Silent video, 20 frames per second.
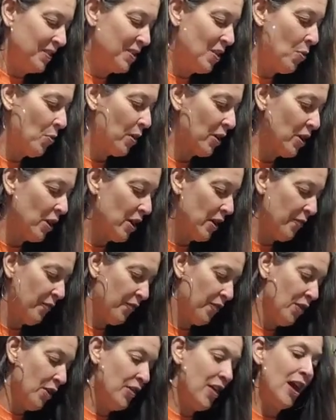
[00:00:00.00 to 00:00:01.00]
we're gonna
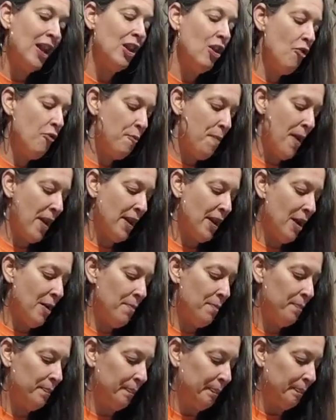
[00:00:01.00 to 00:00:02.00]
fill that loaf pan
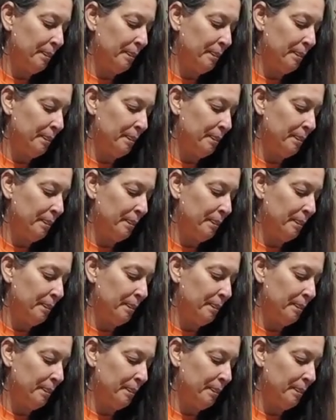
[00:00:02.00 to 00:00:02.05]
up,